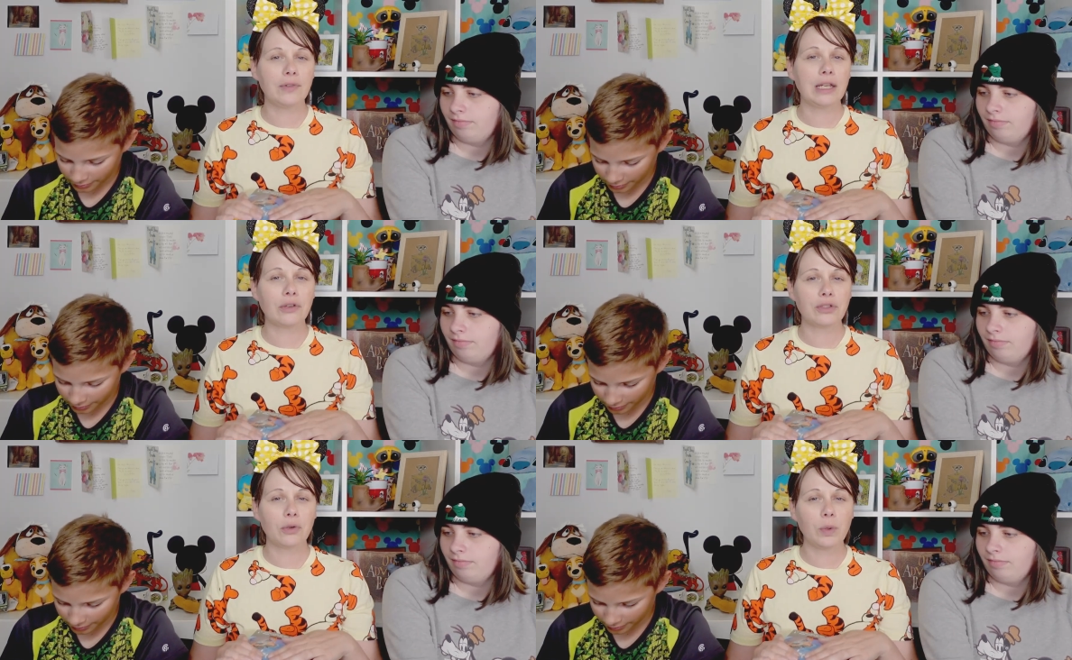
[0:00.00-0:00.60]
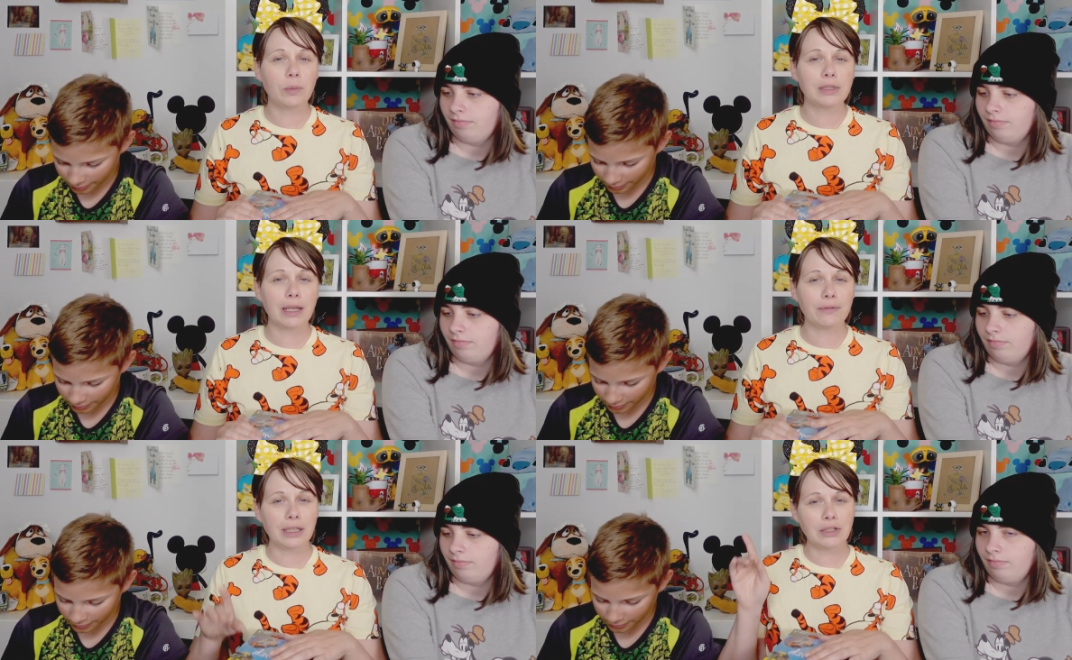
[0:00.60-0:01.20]
Speaker 1: video, so we will
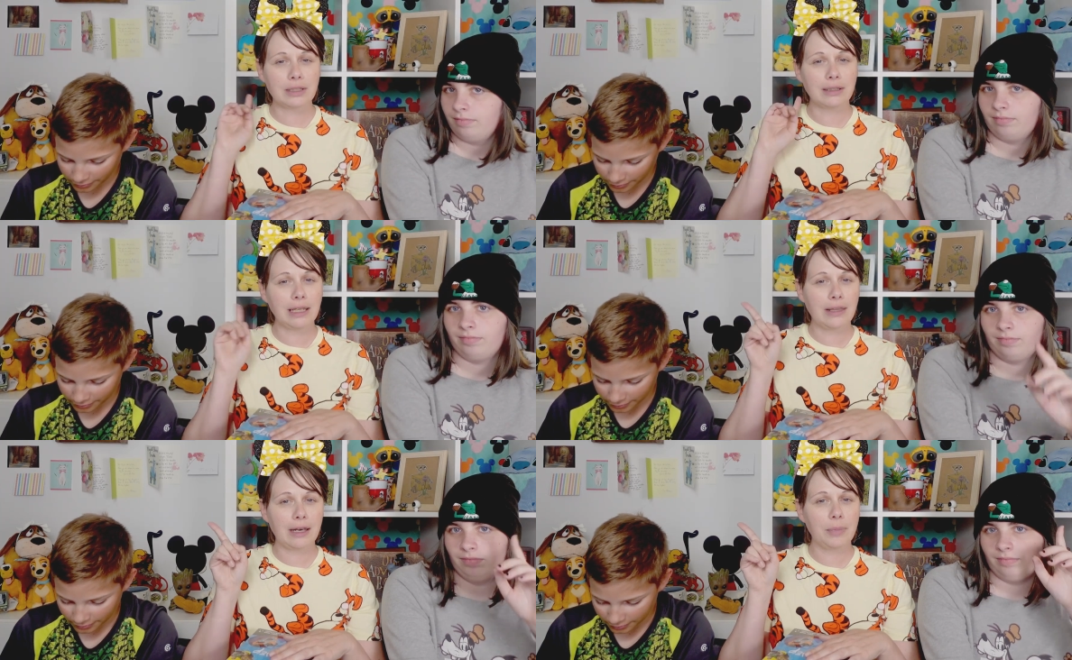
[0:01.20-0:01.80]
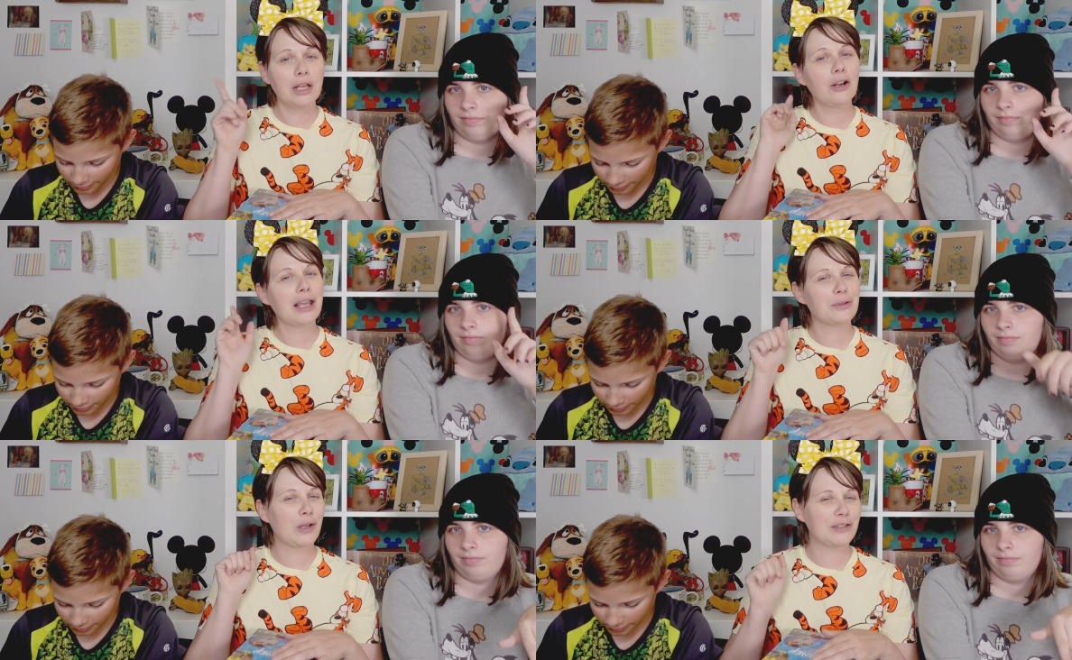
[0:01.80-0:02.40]
definitely just link that up here
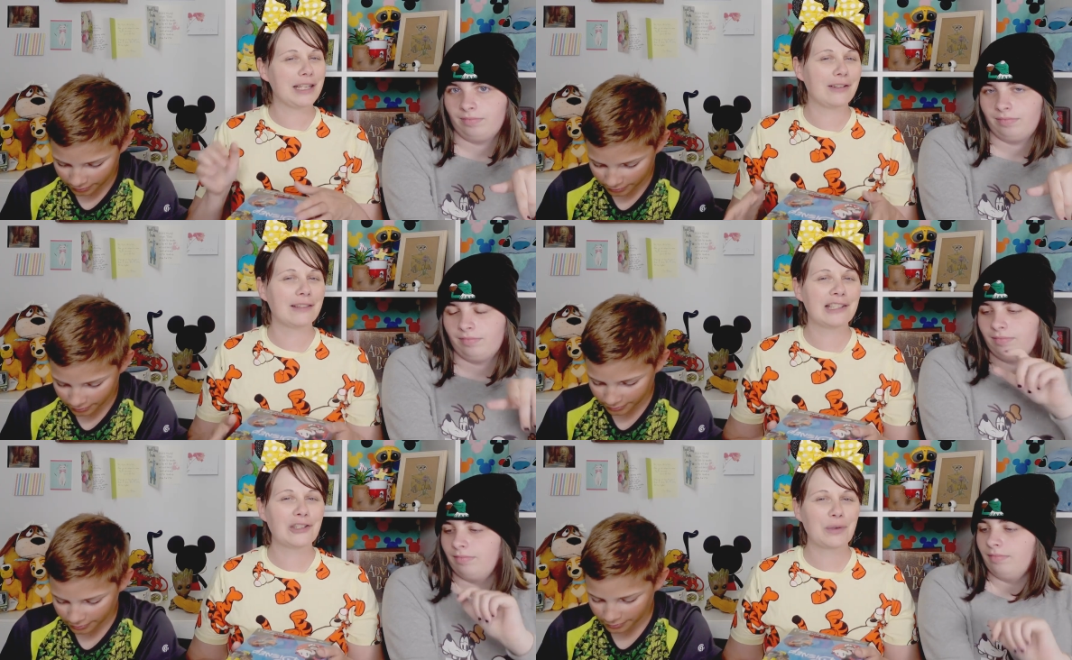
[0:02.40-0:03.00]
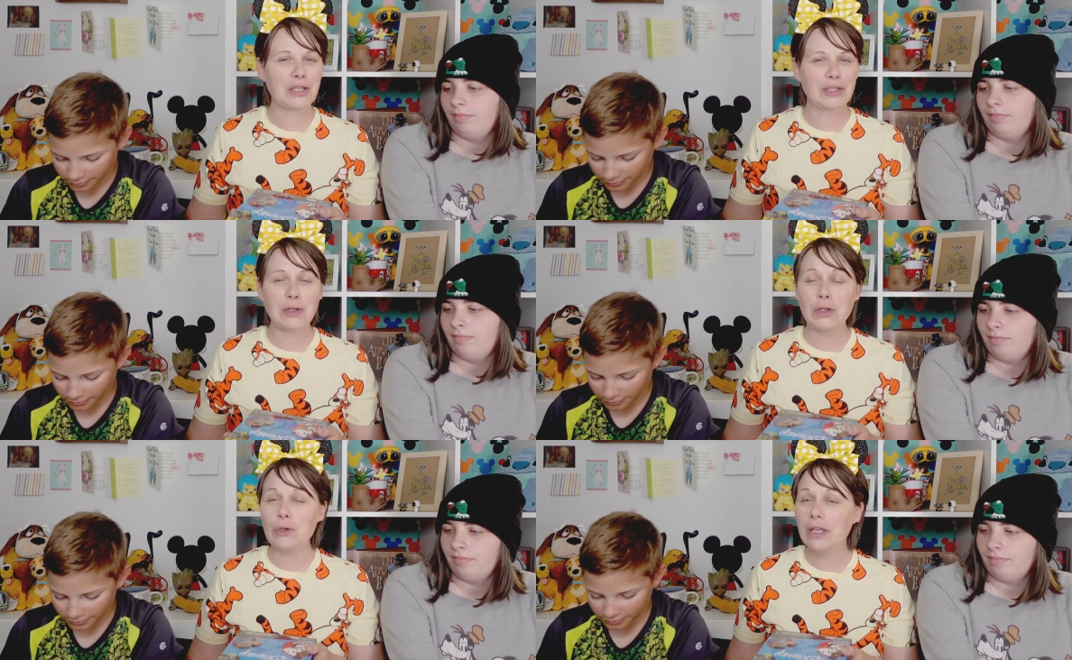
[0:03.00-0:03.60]
as well as down in the description so
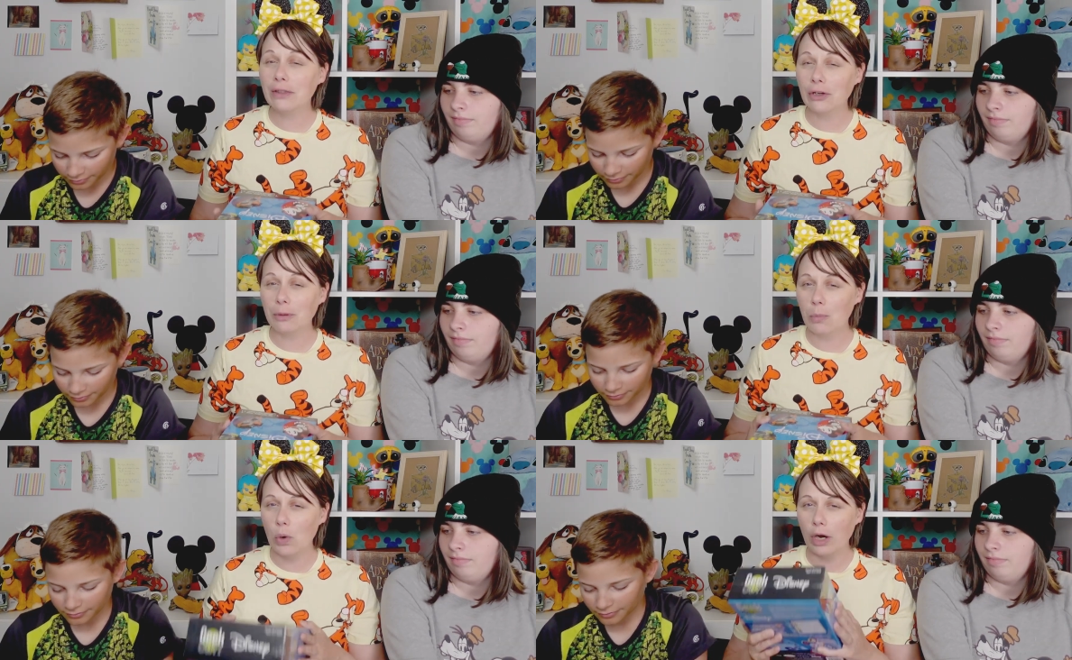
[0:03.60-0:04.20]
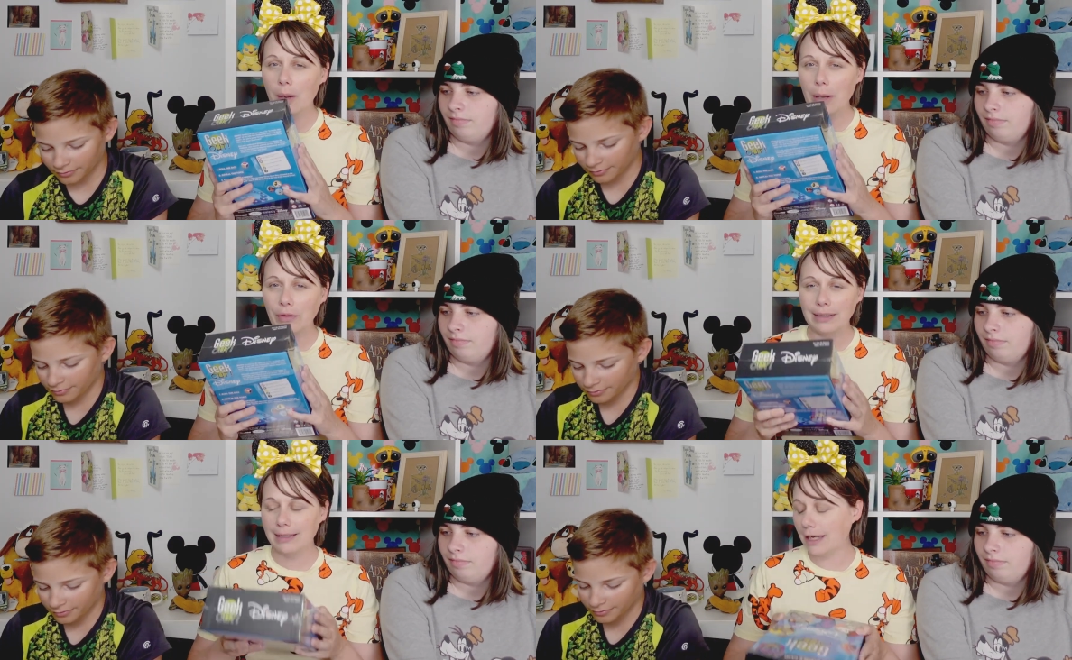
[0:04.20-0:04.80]
you can learn more about
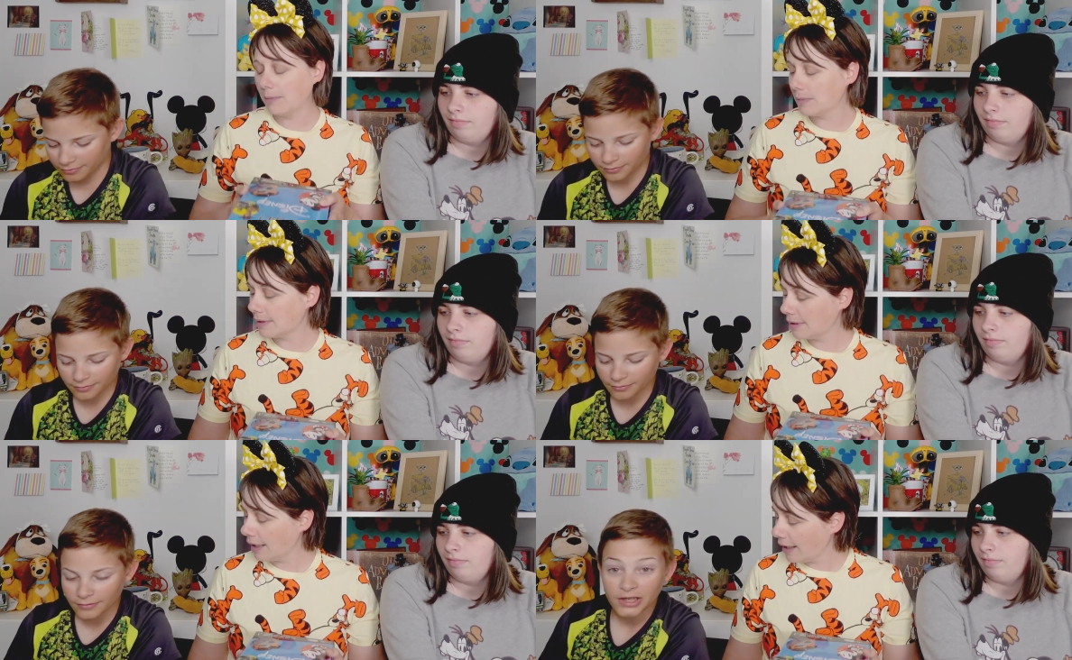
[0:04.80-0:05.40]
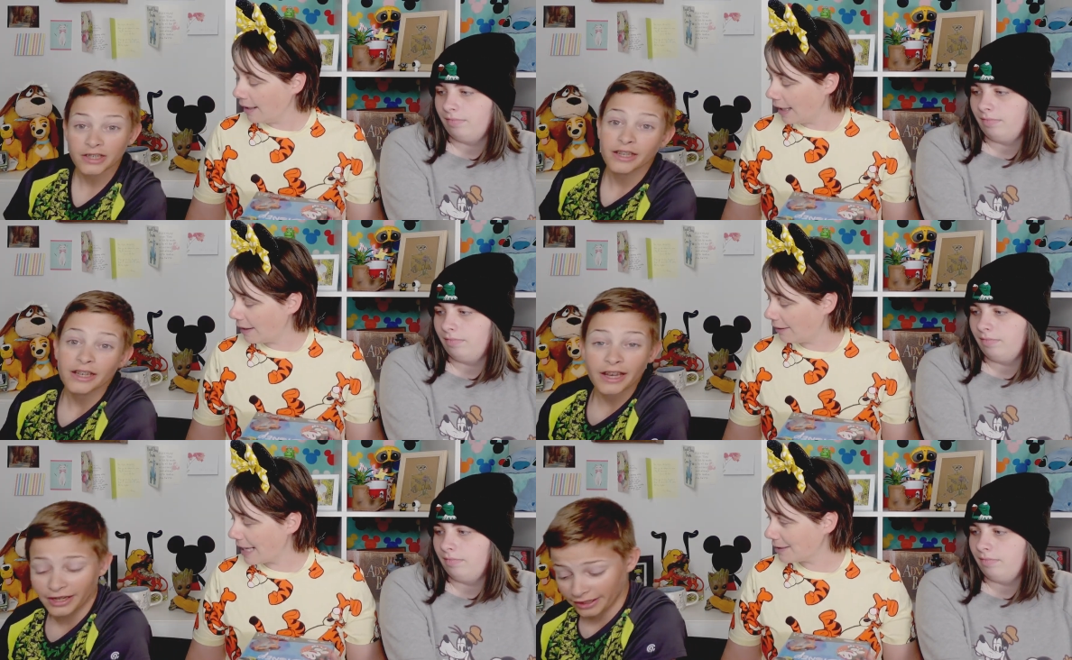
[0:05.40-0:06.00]
these games. And
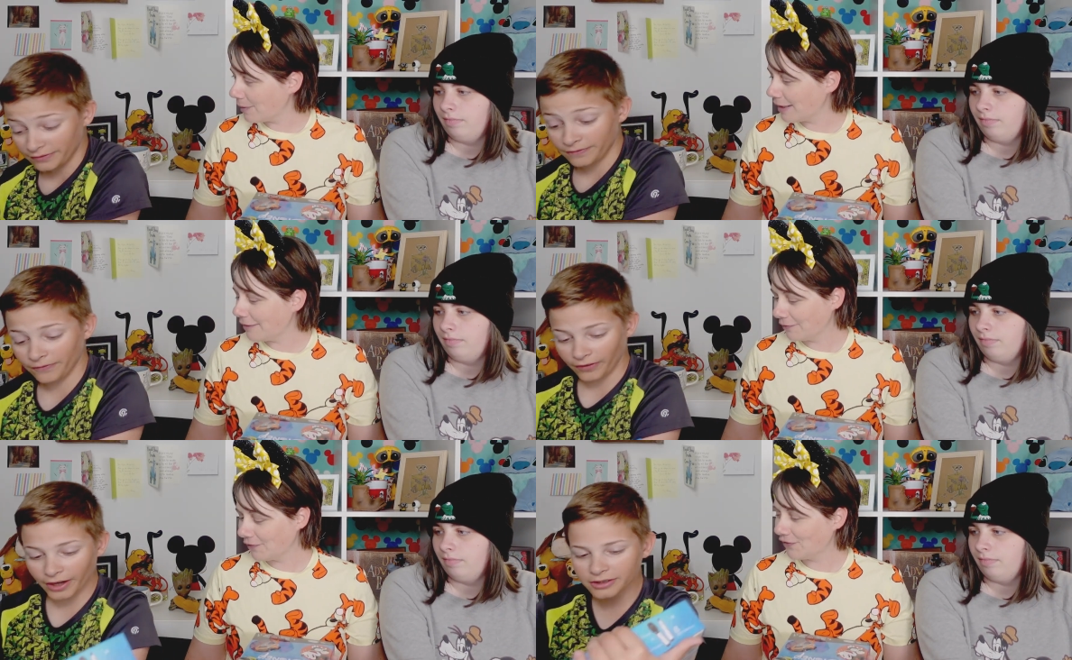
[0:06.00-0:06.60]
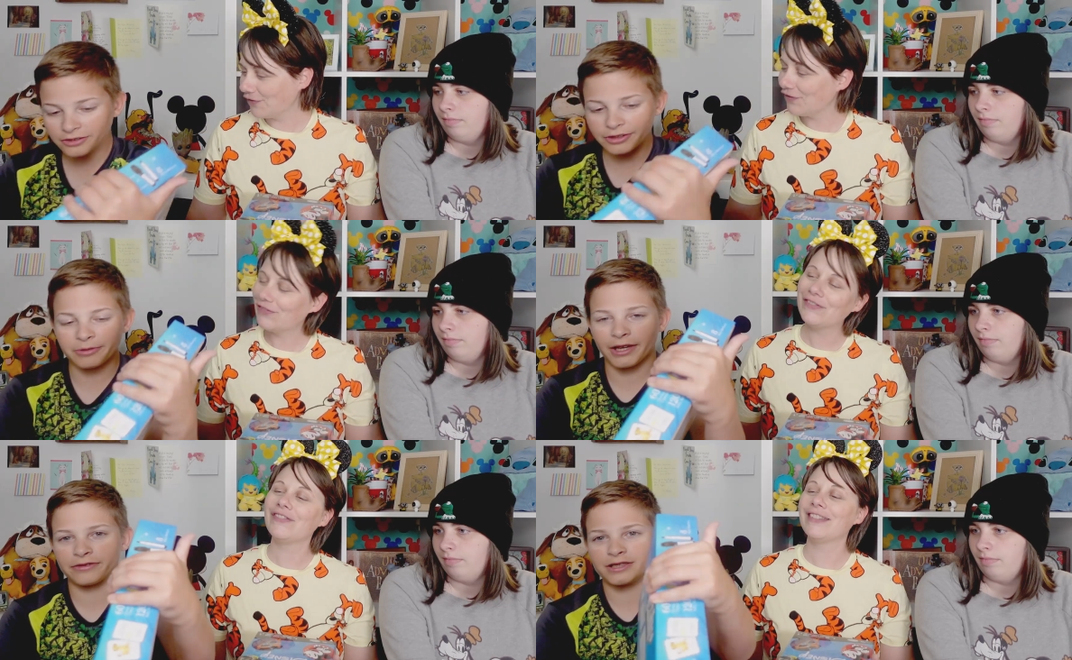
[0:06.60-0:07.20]
Speaker 2: the last one, finally, we
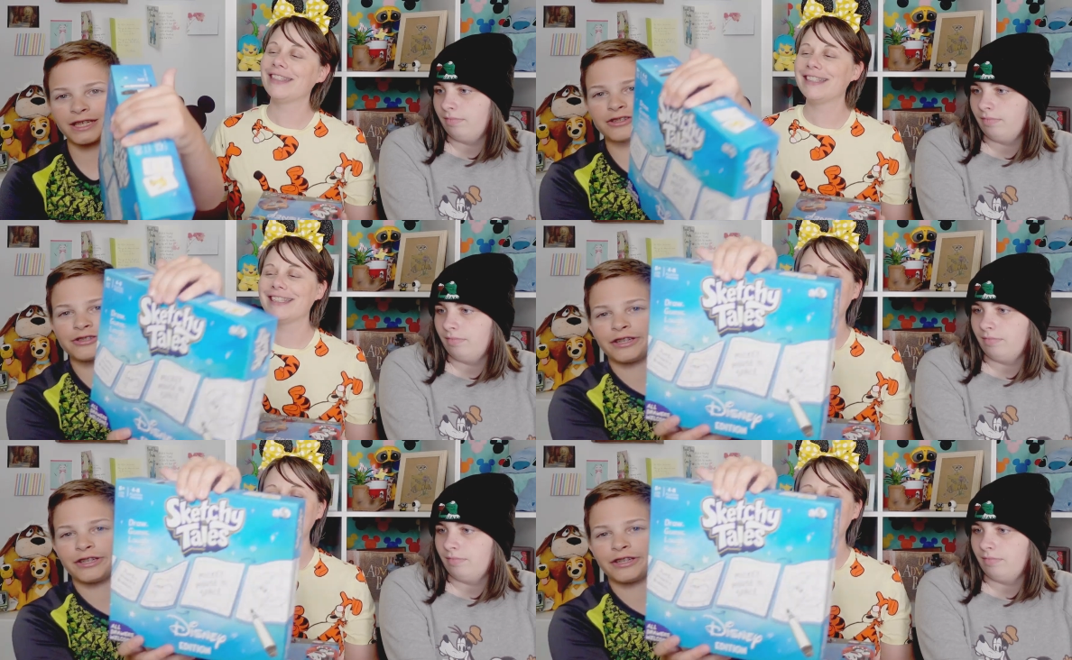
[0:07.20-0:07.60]
have Sketchy